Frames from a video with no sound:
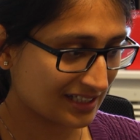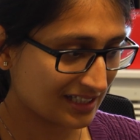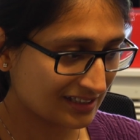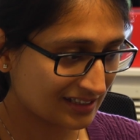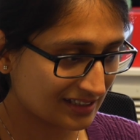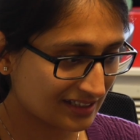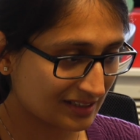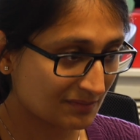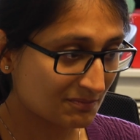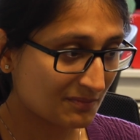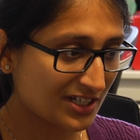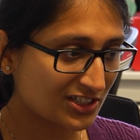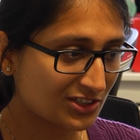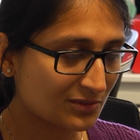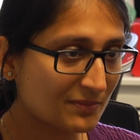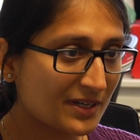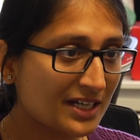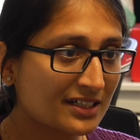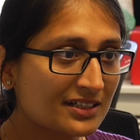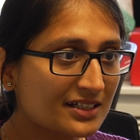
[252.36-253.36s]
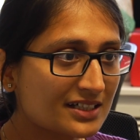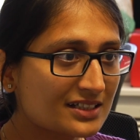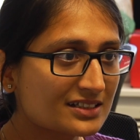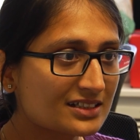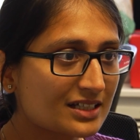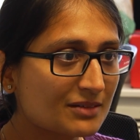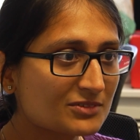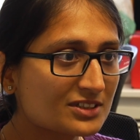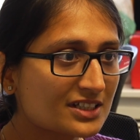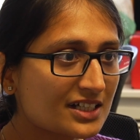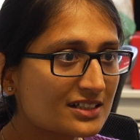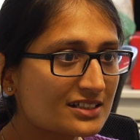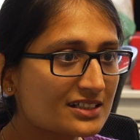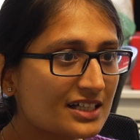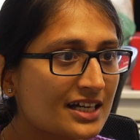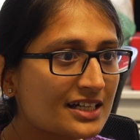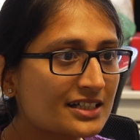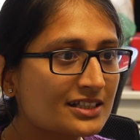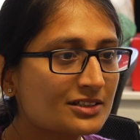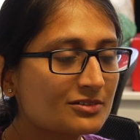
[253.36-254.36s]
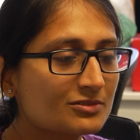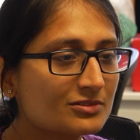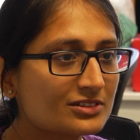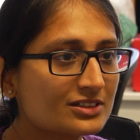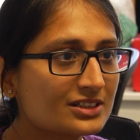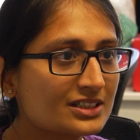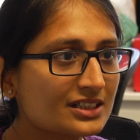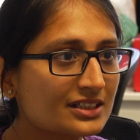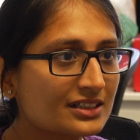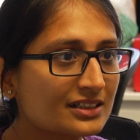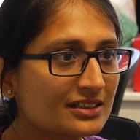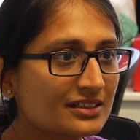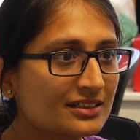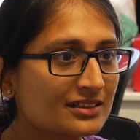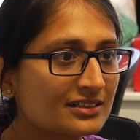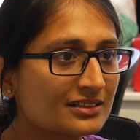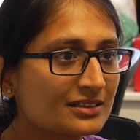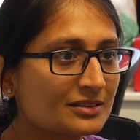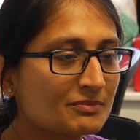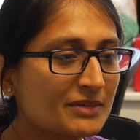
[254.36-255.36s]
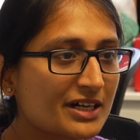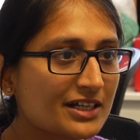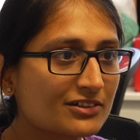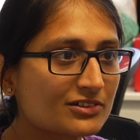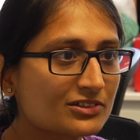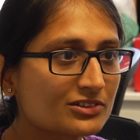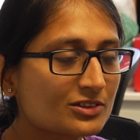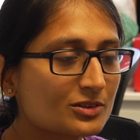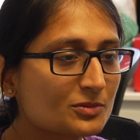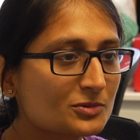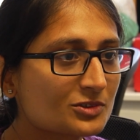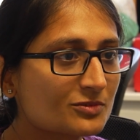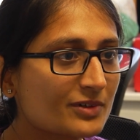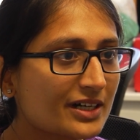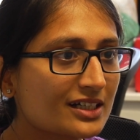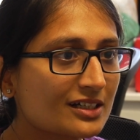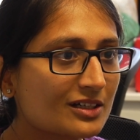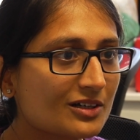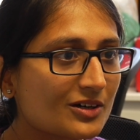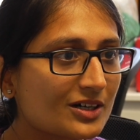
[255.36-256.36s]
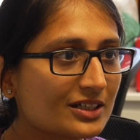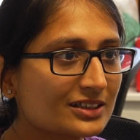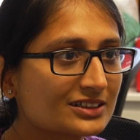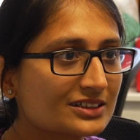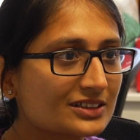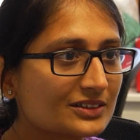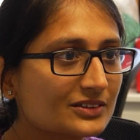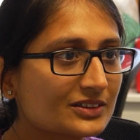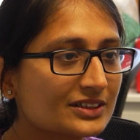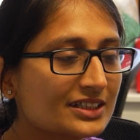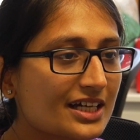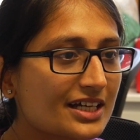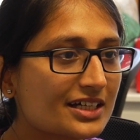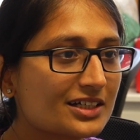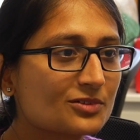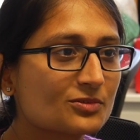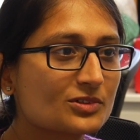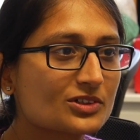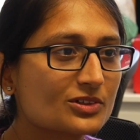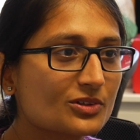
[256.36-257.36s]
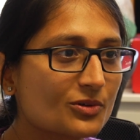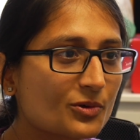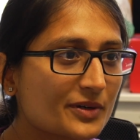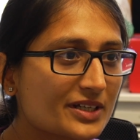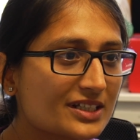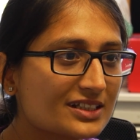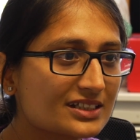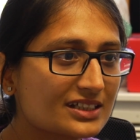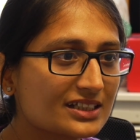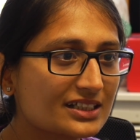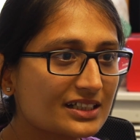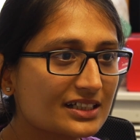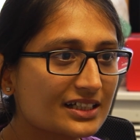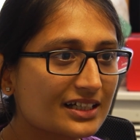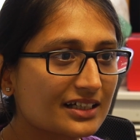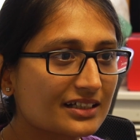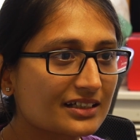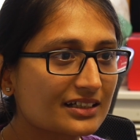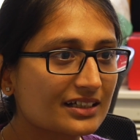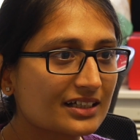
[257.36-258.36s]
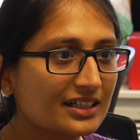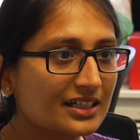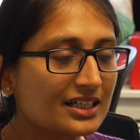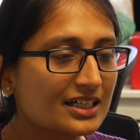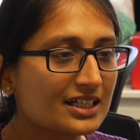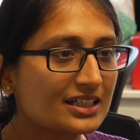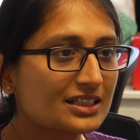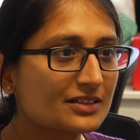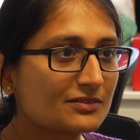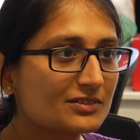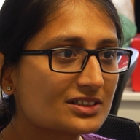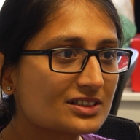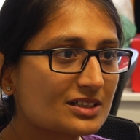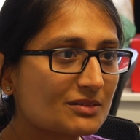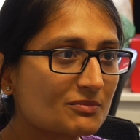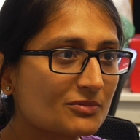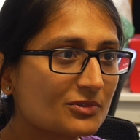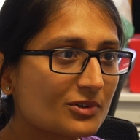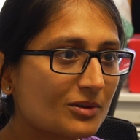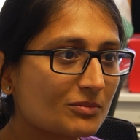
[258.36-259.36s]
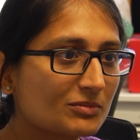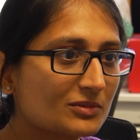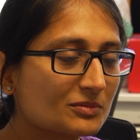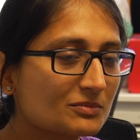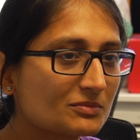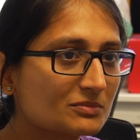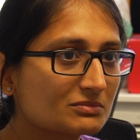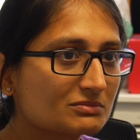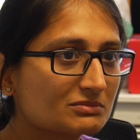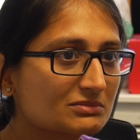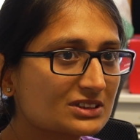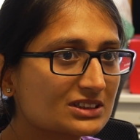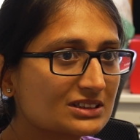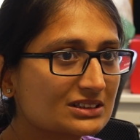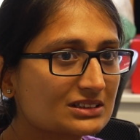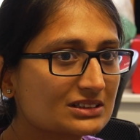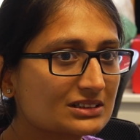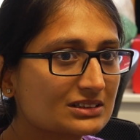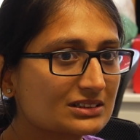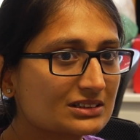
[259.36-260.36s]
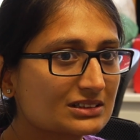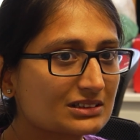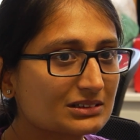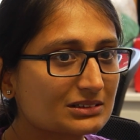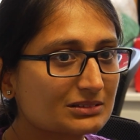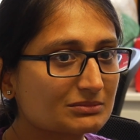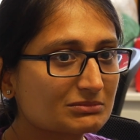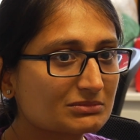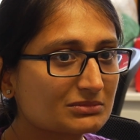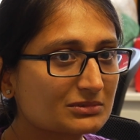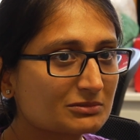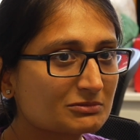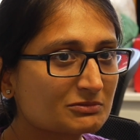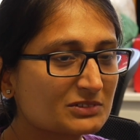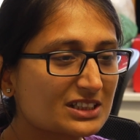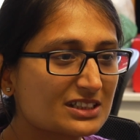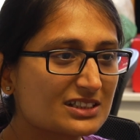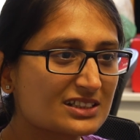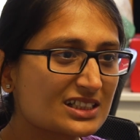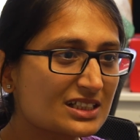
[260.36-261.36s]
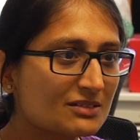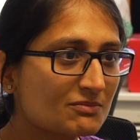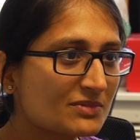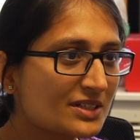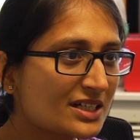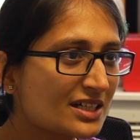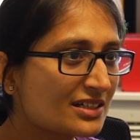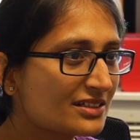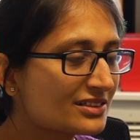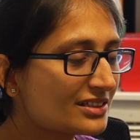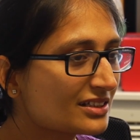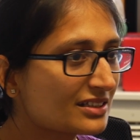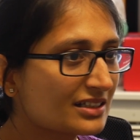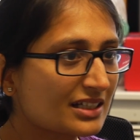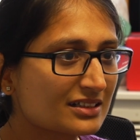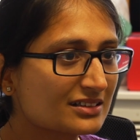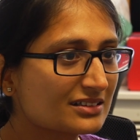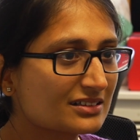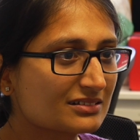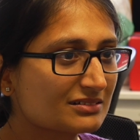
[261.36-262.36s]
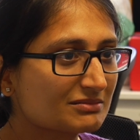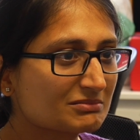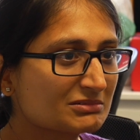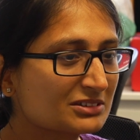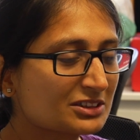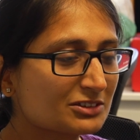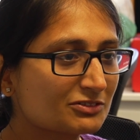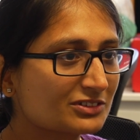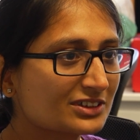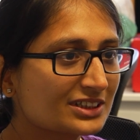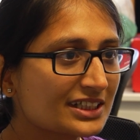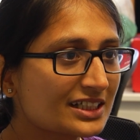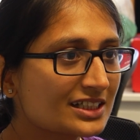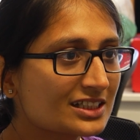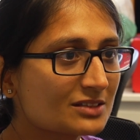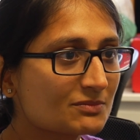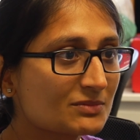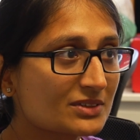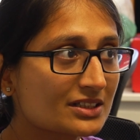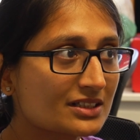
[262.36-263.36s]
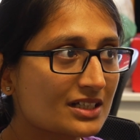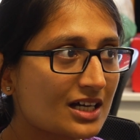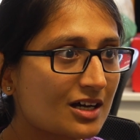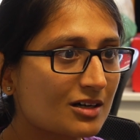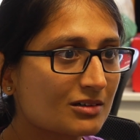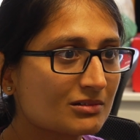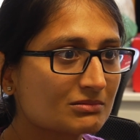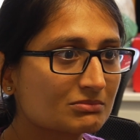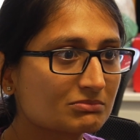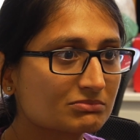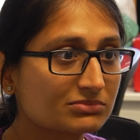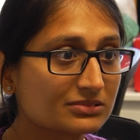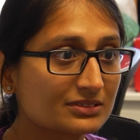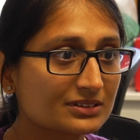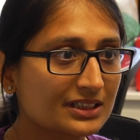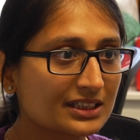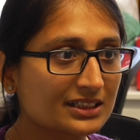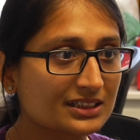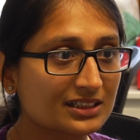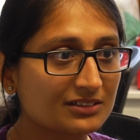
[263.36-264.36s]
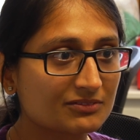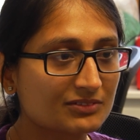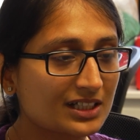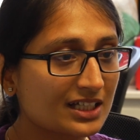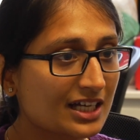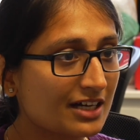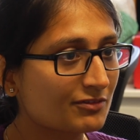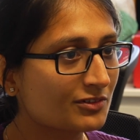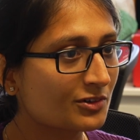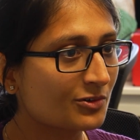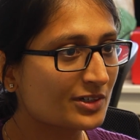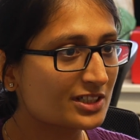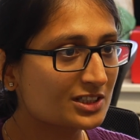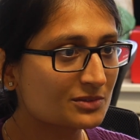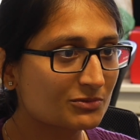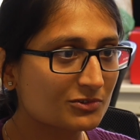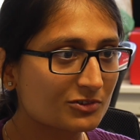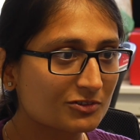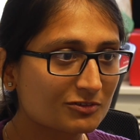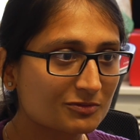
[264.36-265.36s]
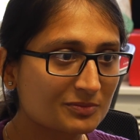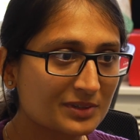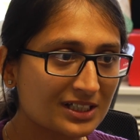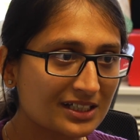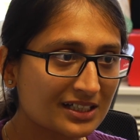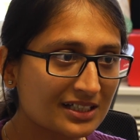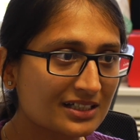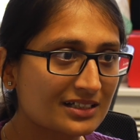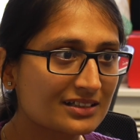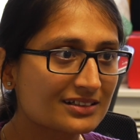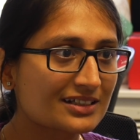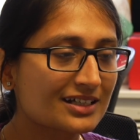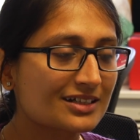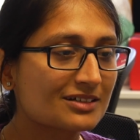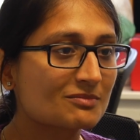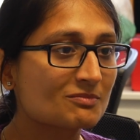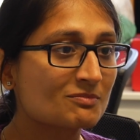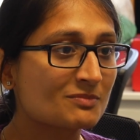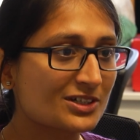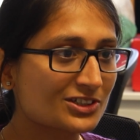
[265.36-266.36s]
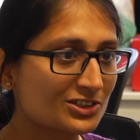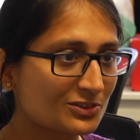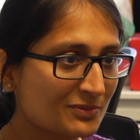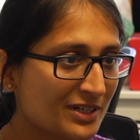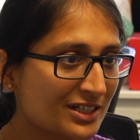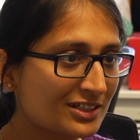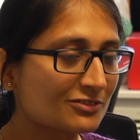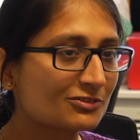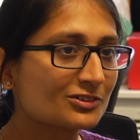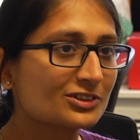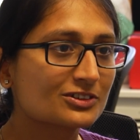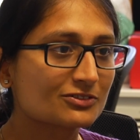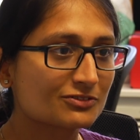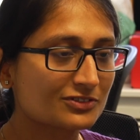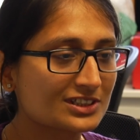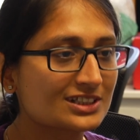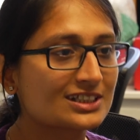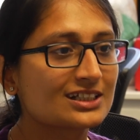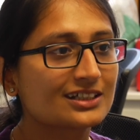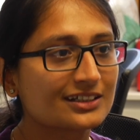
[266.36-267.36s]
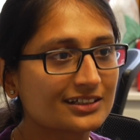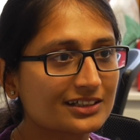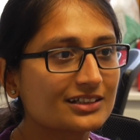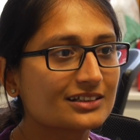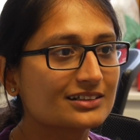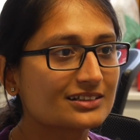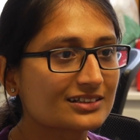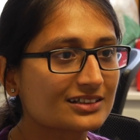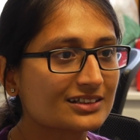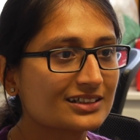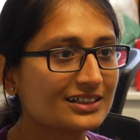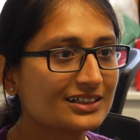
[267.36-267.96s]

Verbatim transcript: it's much better in some sense. I use the uh, microscopes quite a lot, so there it was noisy and there were some problems uh, with the seepage and, and different things. But now I think we'll have noise proof buildings and much better for the facilities.